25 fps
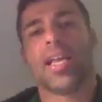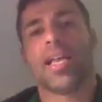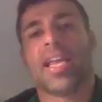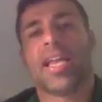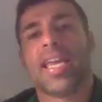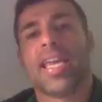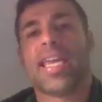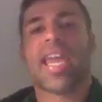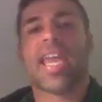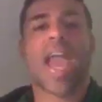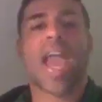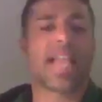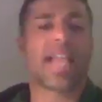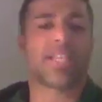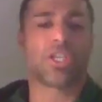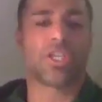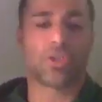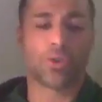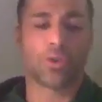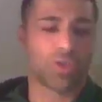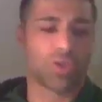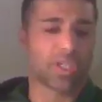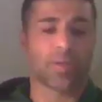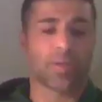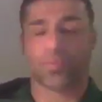He had to do
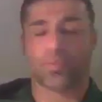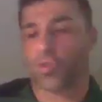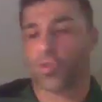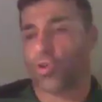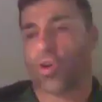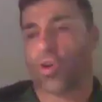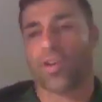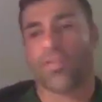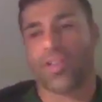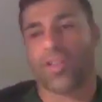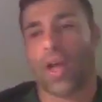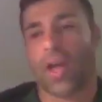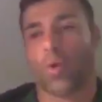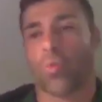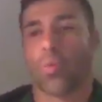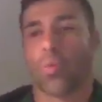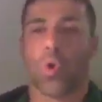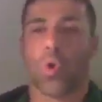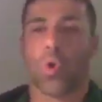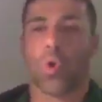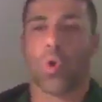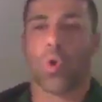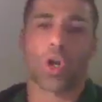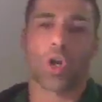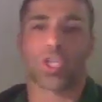some sort of like
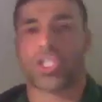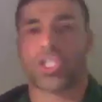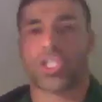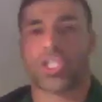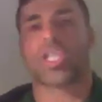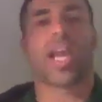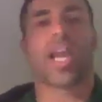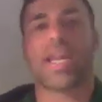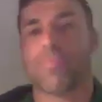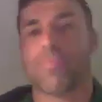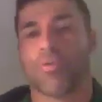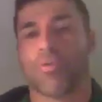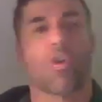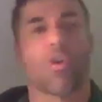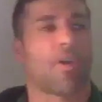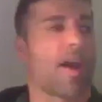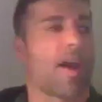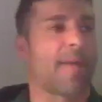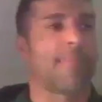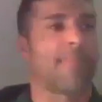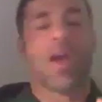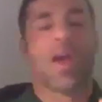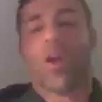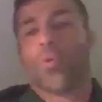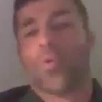work study
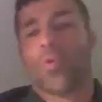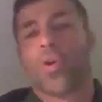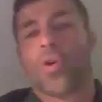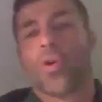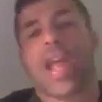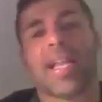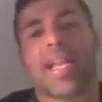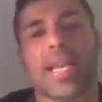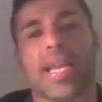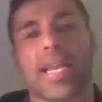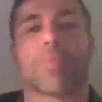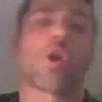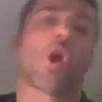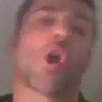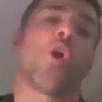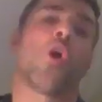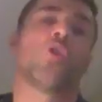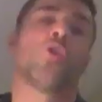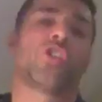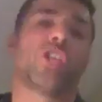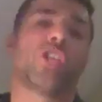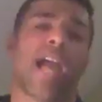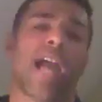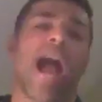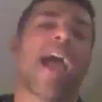program where he ended up
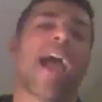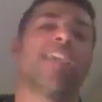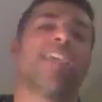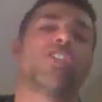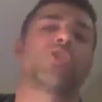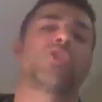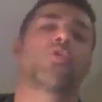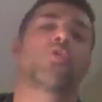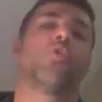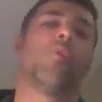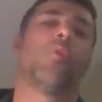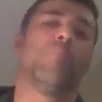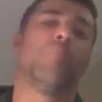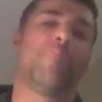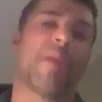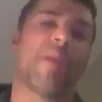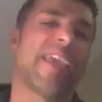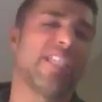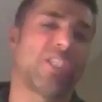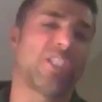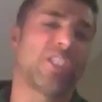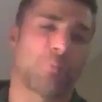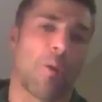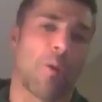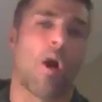coaching high school
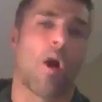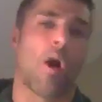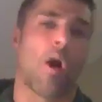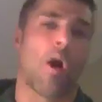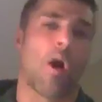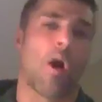baseball.